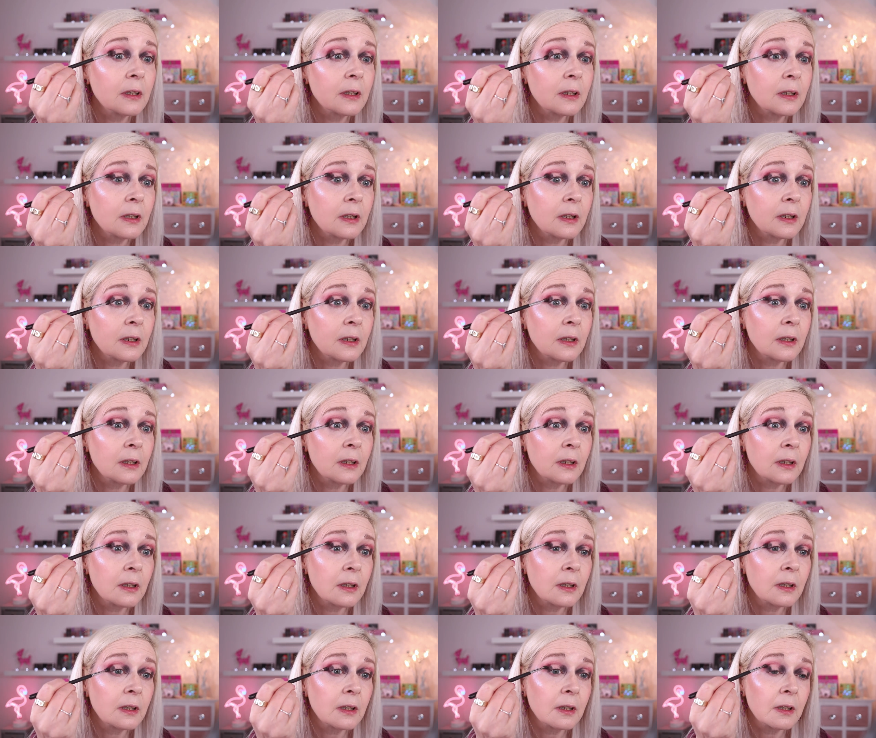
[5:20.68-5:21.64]

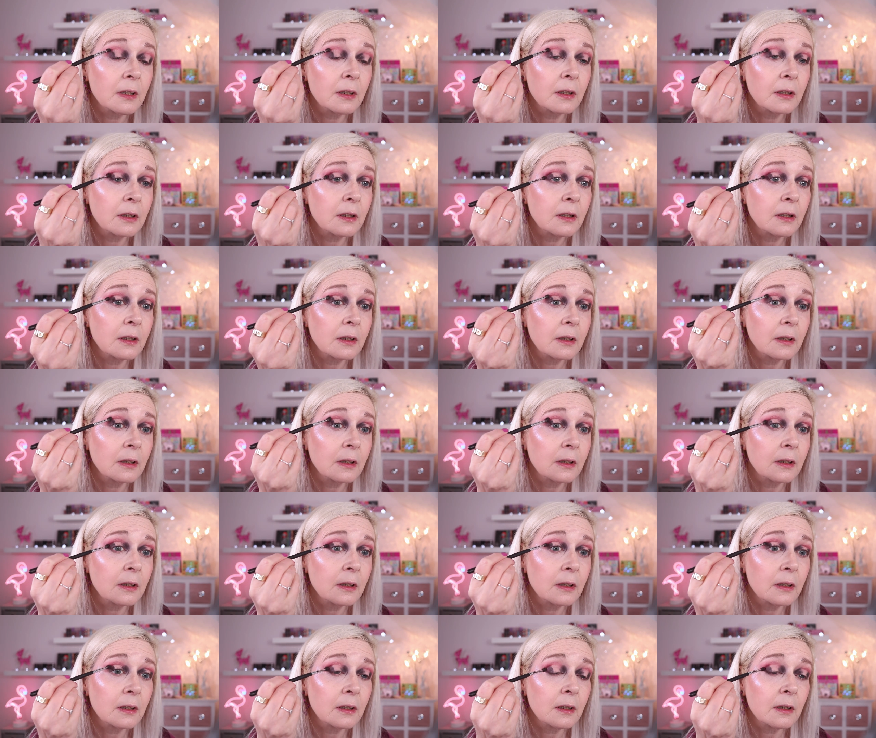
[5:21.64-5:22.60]

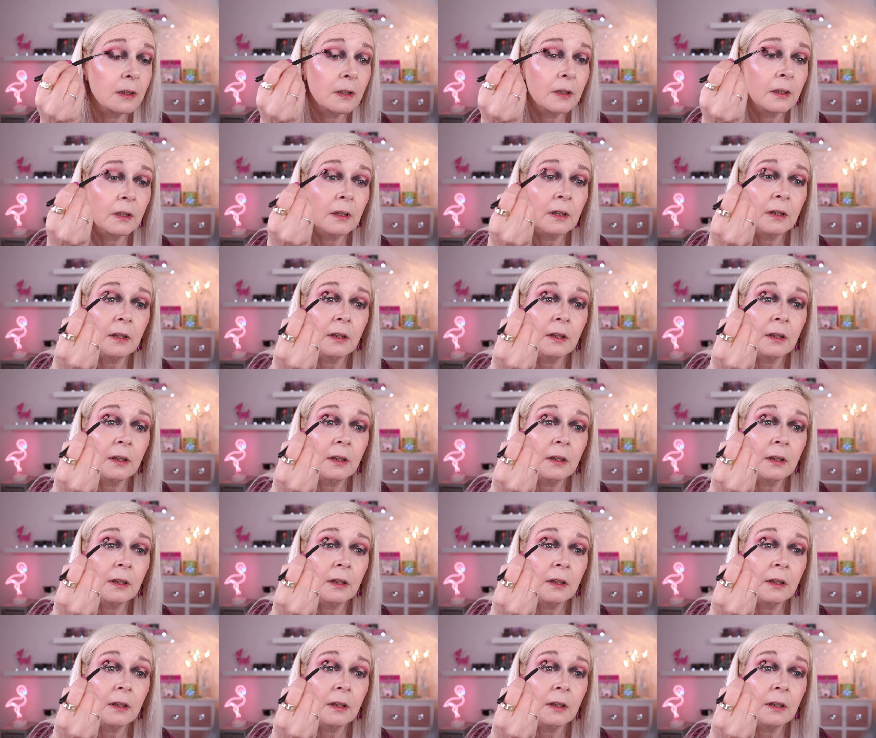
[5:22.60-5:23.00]
Nobody speaks.